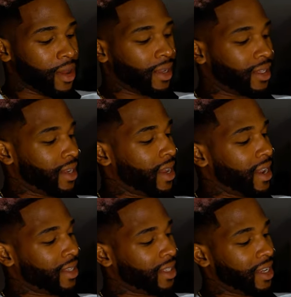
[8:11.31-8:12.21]
It's an
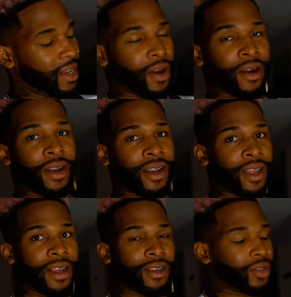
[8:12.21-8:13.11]
NXT
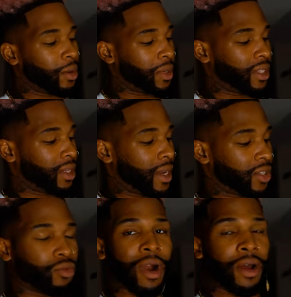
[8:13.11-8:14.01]
R&D, so I'm guessing
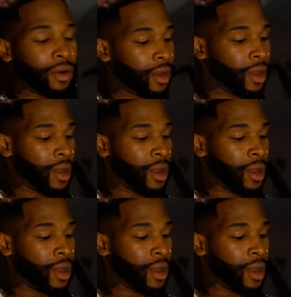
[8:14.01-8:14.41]
next round.